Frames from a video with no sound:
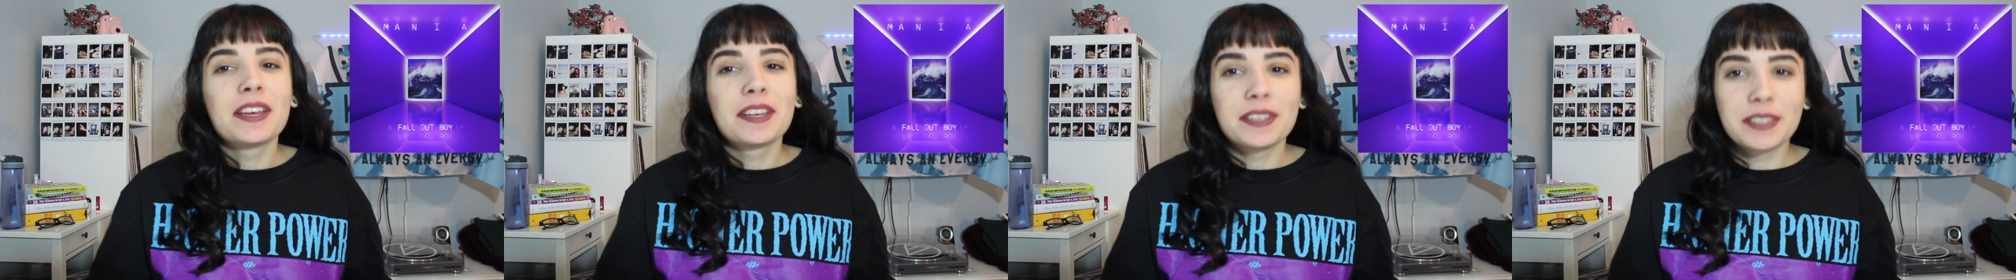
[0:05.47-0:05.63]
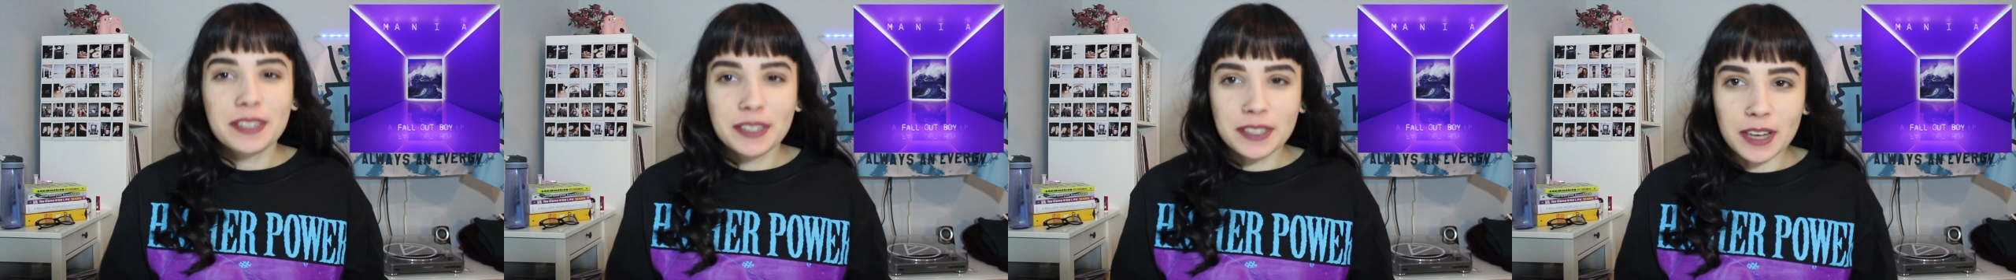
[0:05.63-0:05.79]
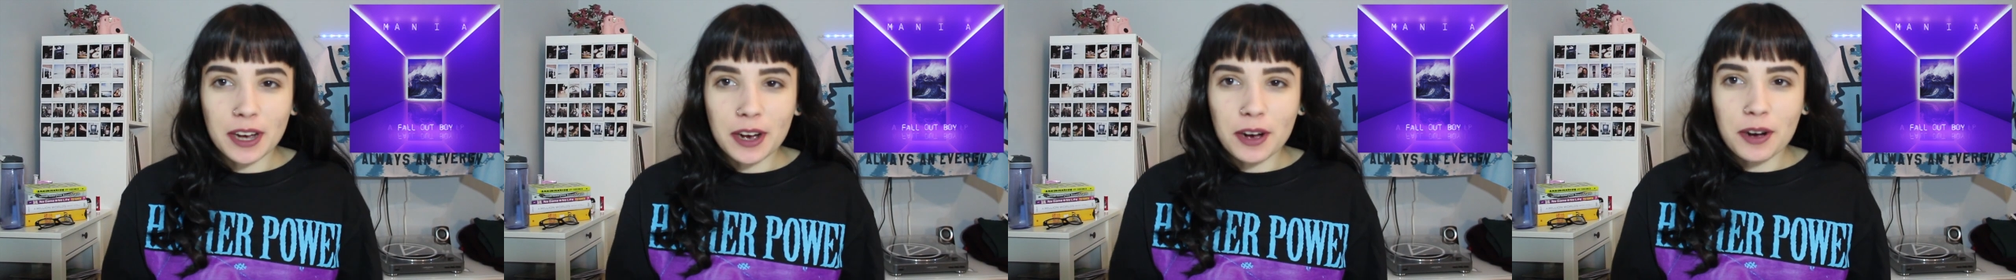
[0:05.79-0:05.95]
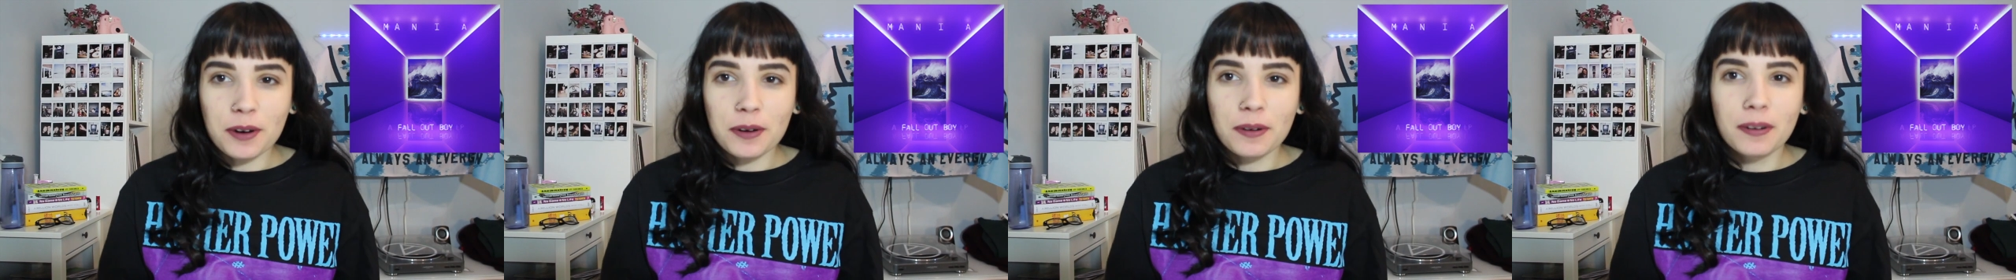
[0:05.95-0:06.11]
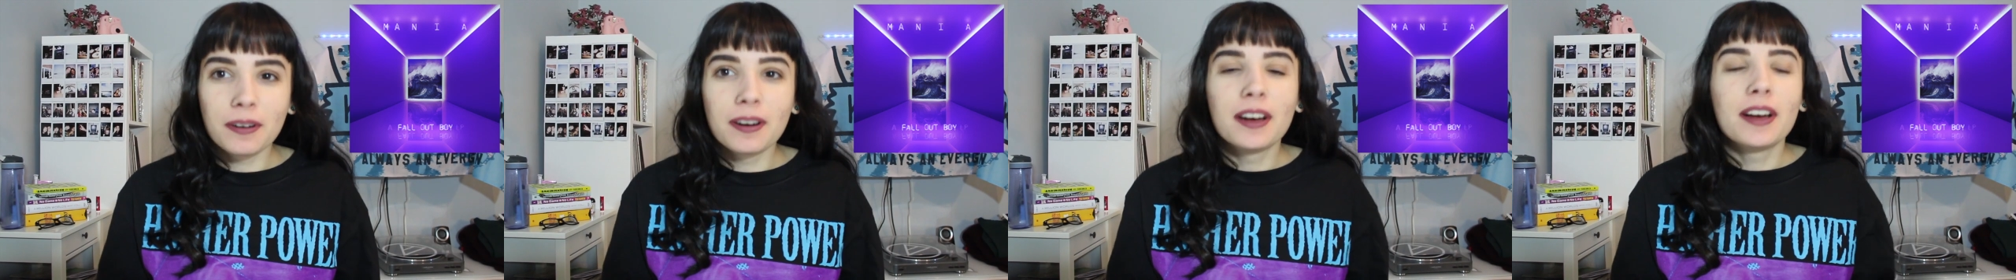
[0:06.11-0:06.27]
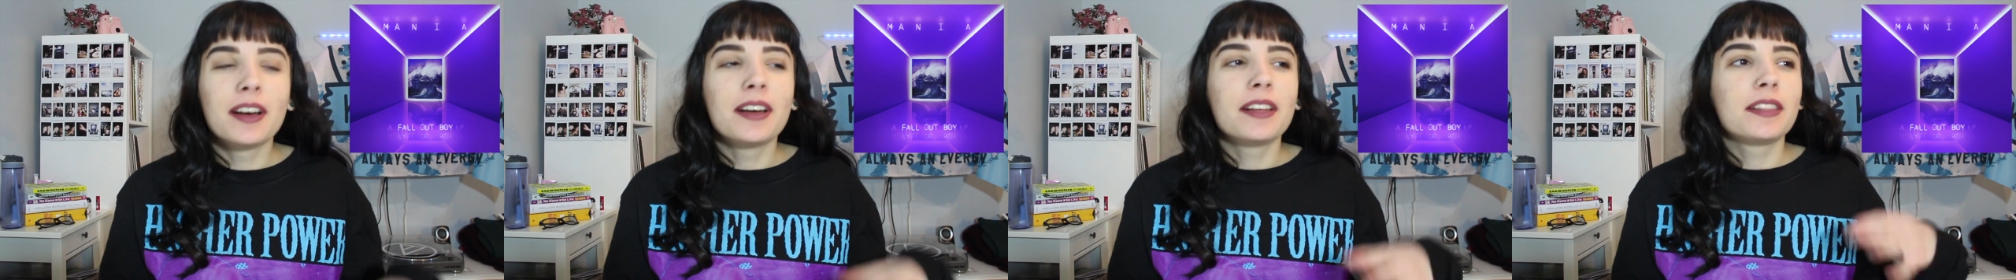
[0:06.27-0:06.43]

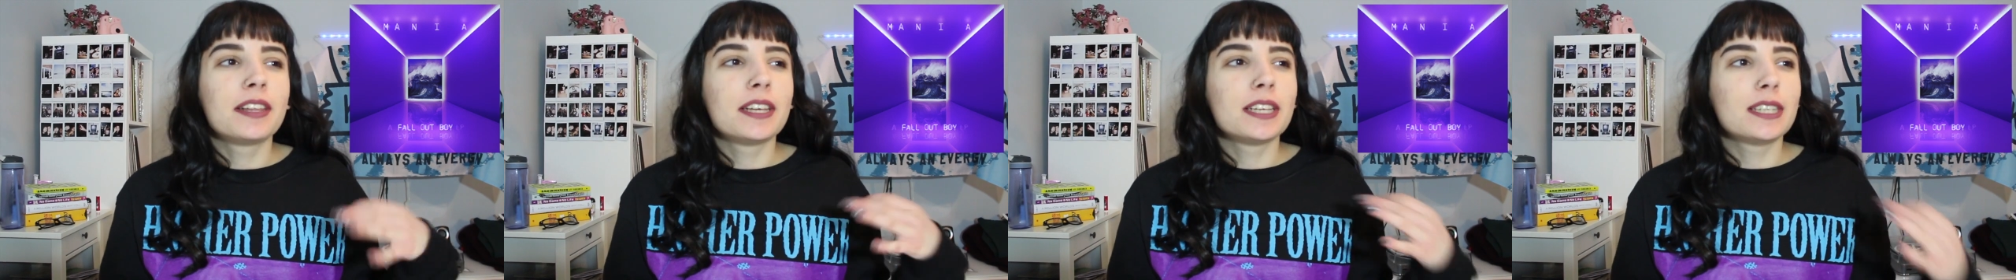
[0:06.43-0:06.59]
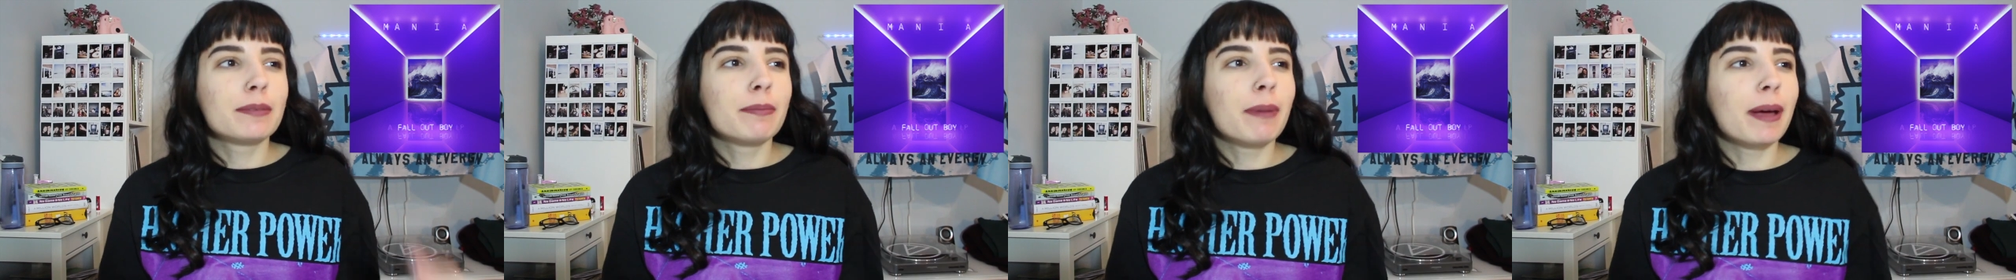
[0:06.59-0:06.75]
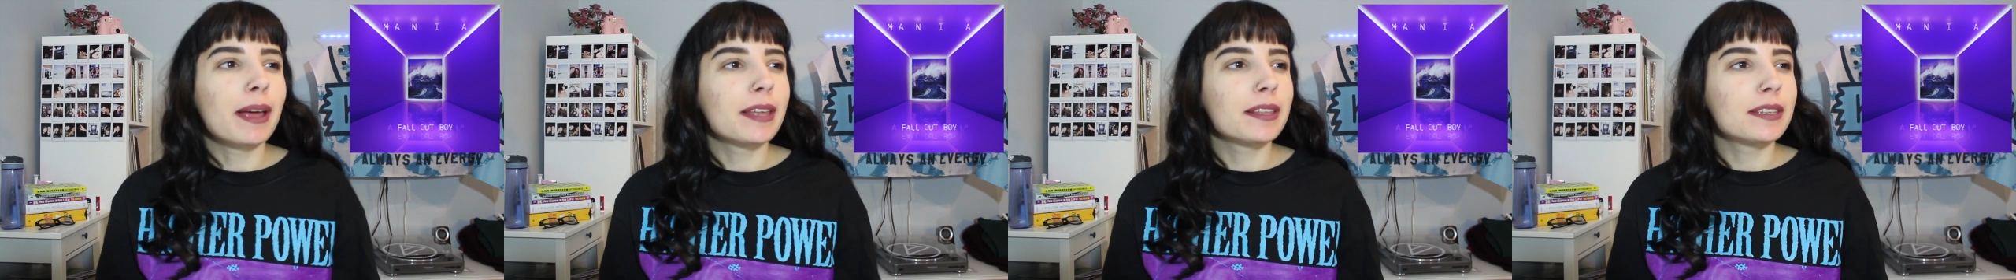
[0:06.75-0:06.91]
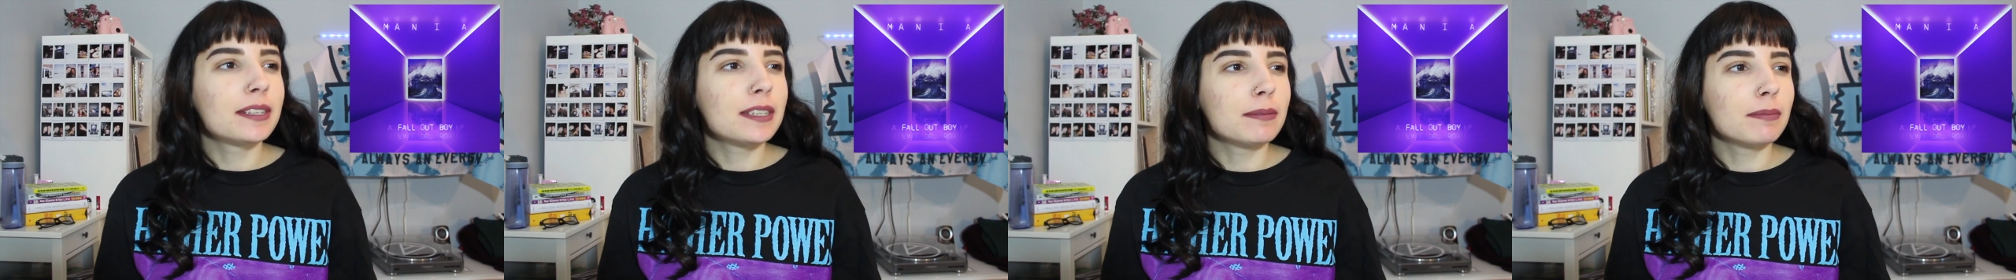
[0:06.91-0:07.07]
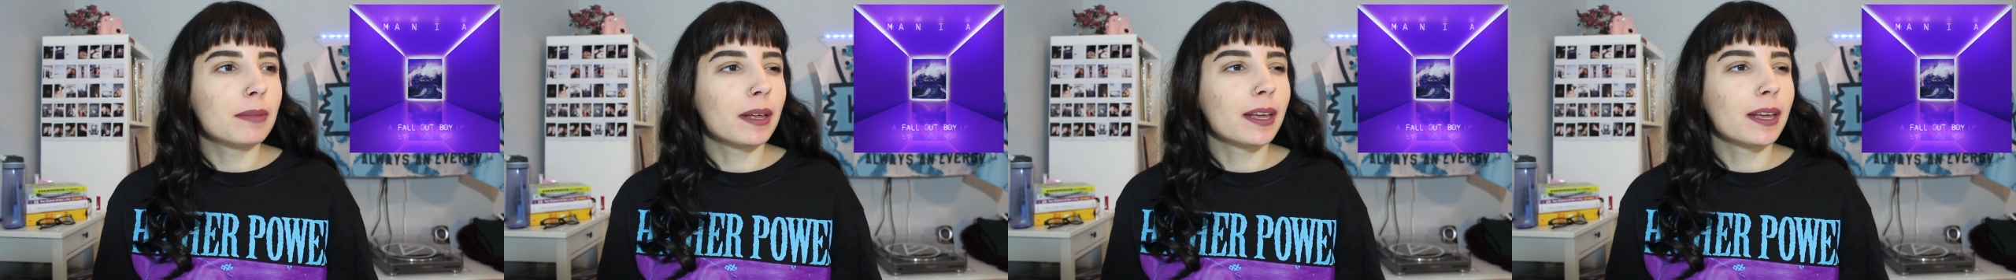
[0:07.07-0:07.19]
So this might seem